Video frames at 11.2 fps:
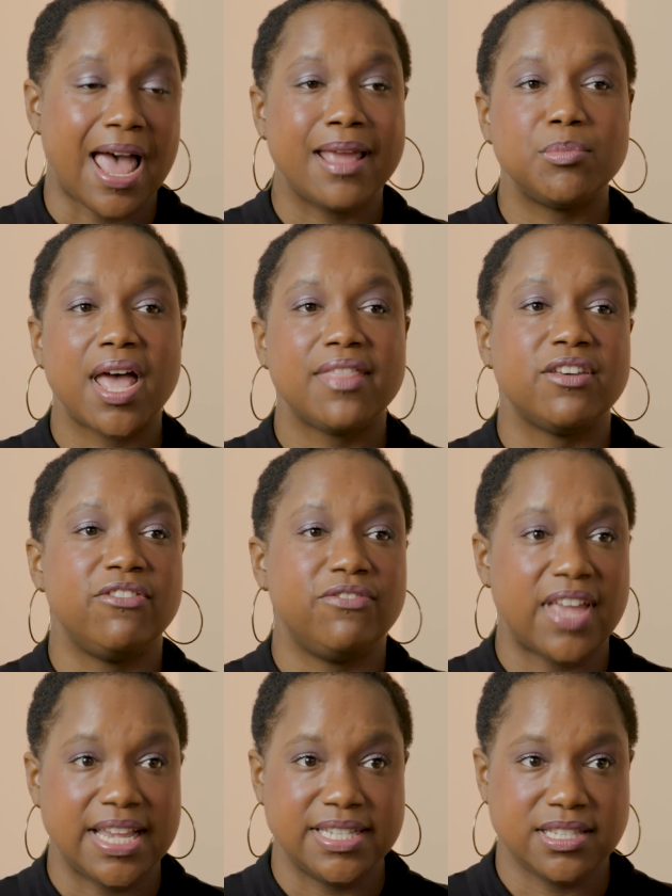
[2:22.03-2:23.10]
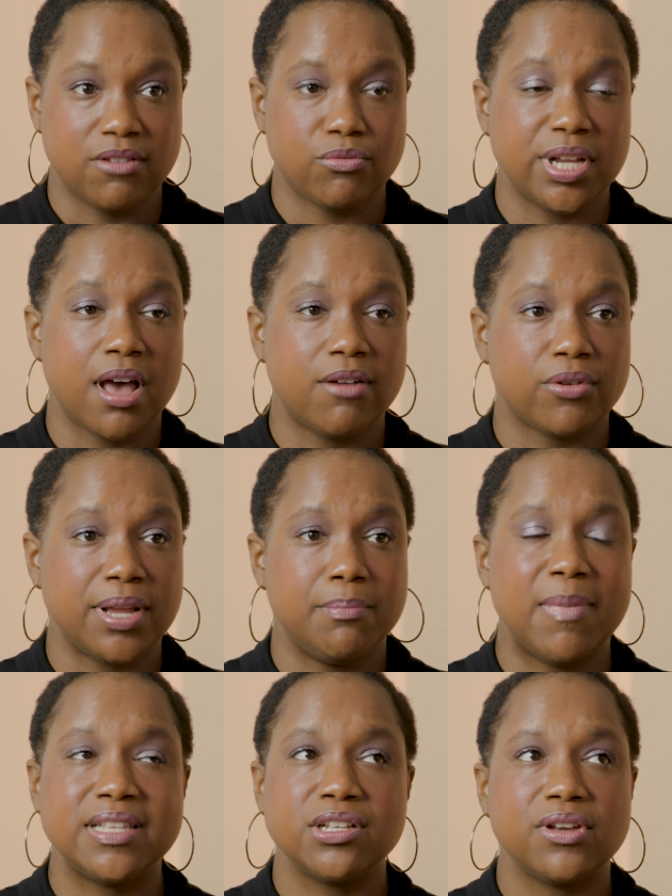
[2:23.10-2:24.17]
I am not the face of recovery.
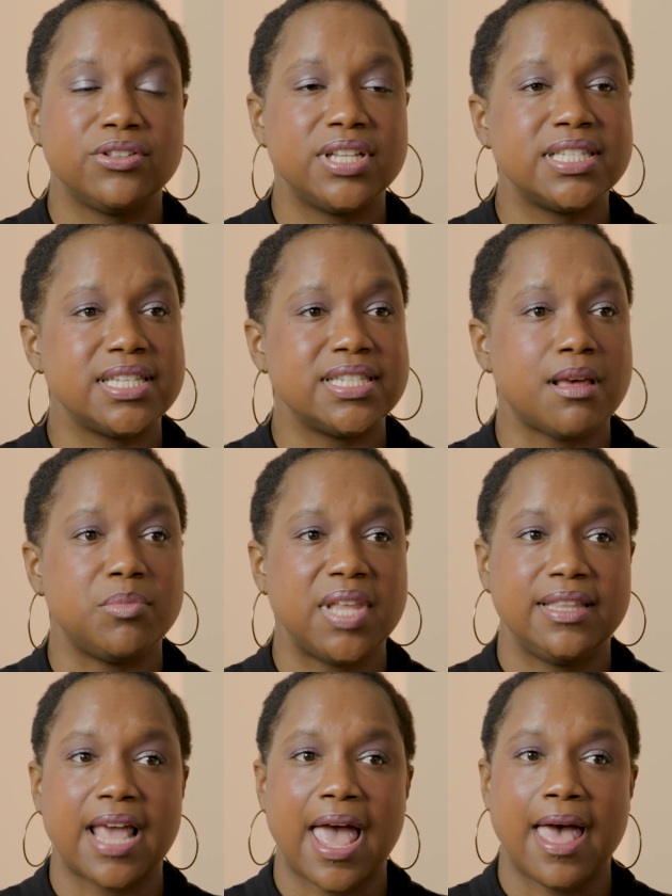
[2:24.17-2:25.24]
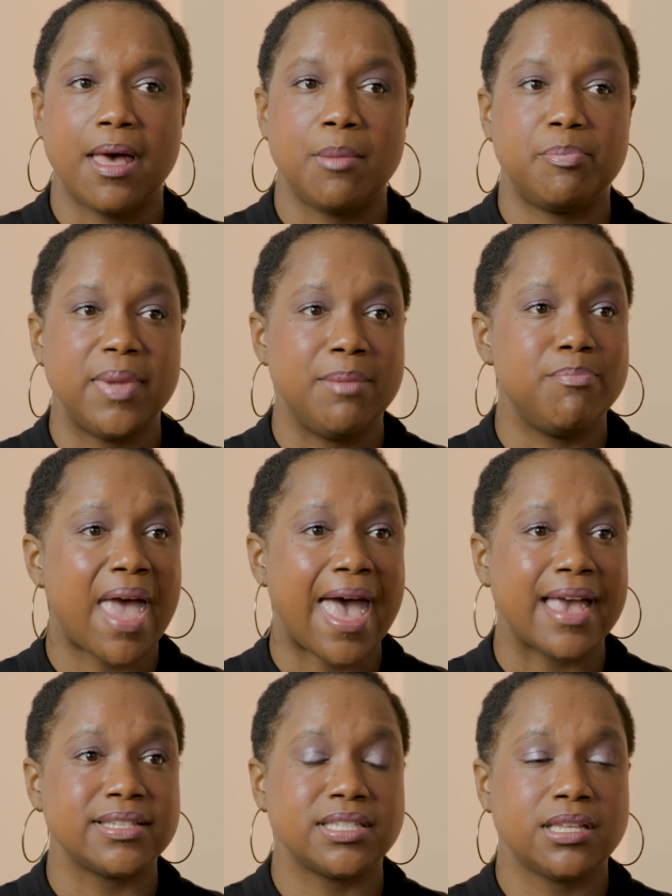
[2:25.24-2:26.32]
Mental illness is something that
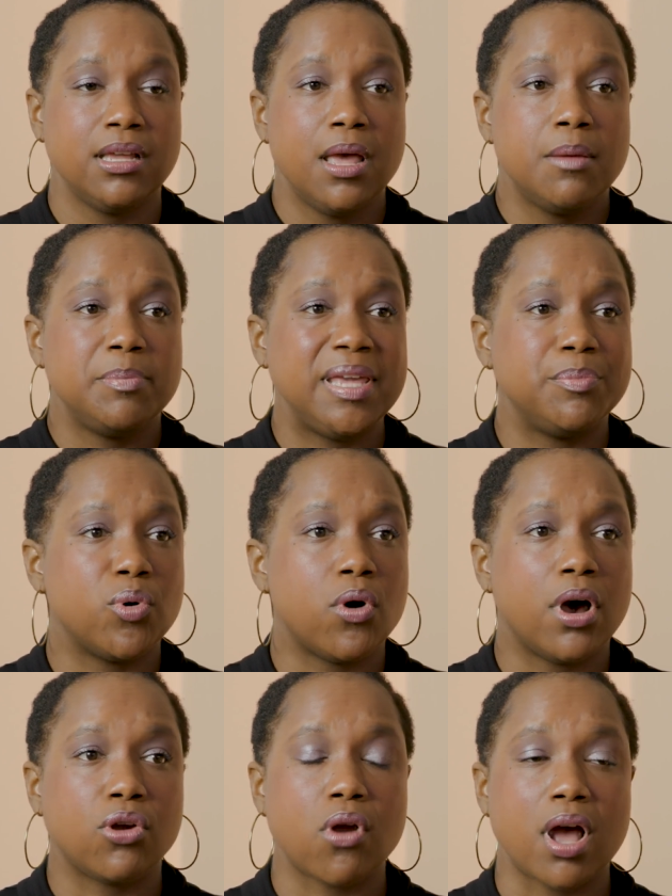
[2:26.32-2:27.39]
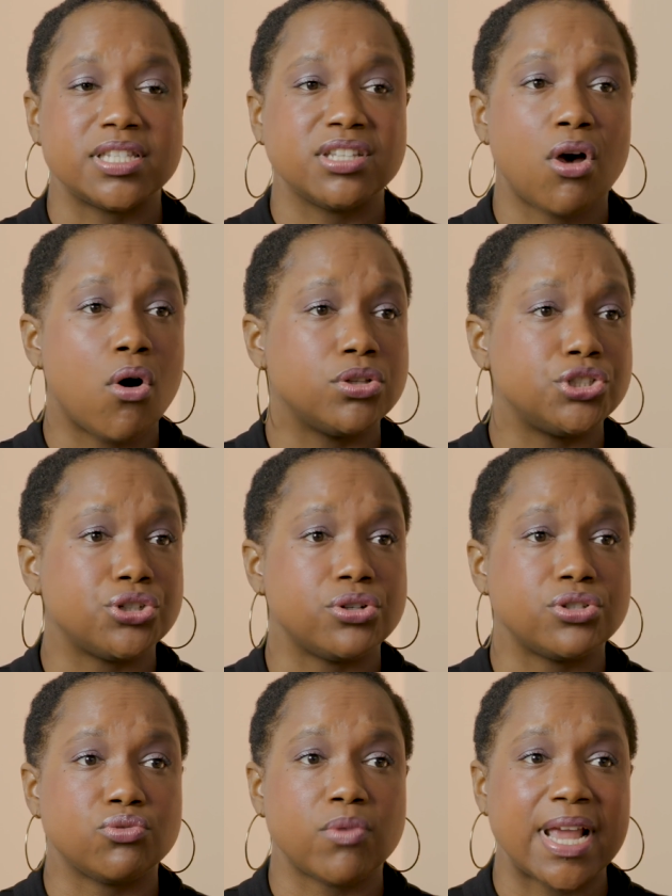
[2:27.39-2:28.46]
impacts people across
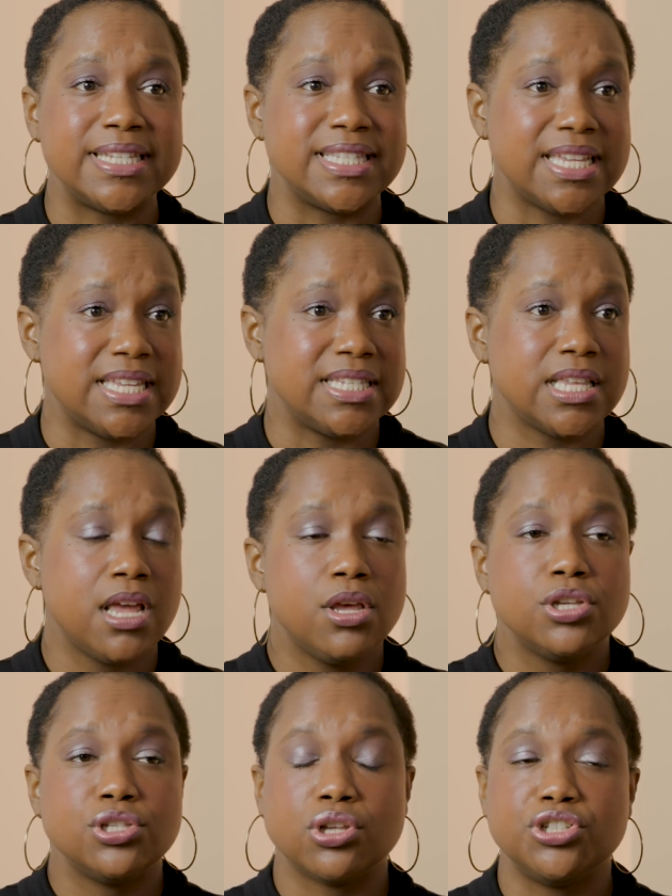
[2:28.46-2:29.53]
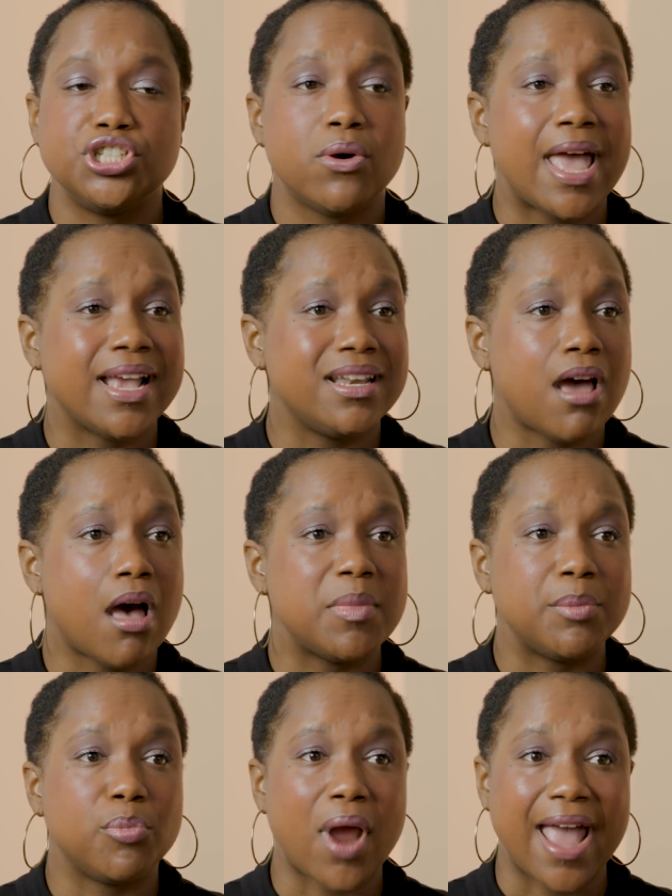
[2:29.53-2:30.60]
cultures, races,
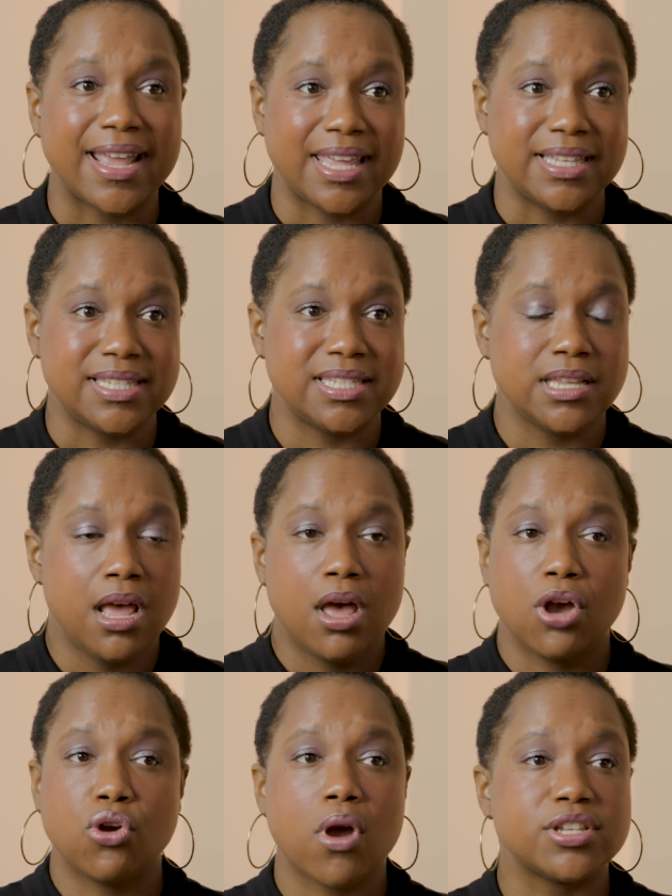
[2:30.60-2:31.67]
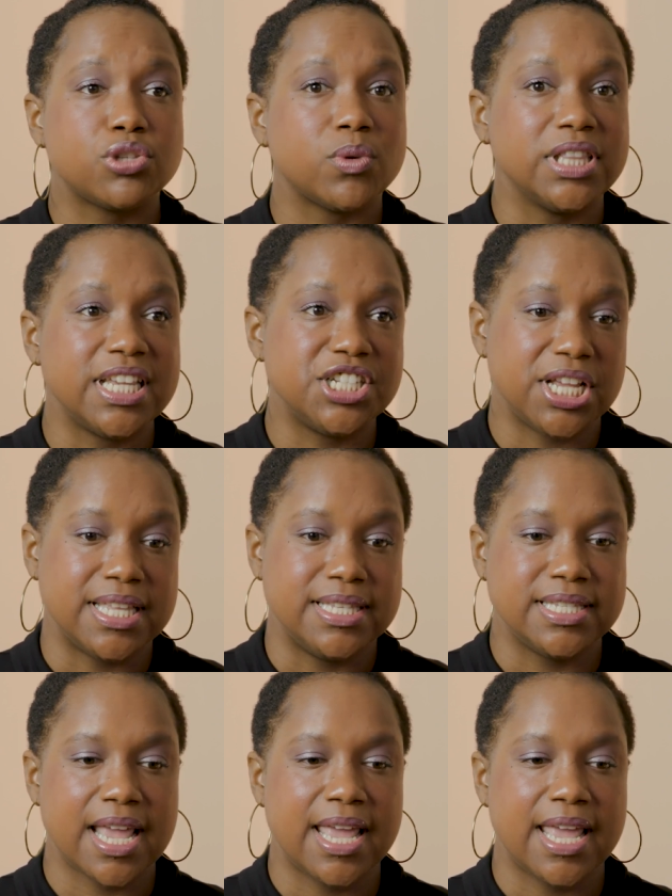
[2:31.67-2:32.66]
socioeconomic brackets, across religions.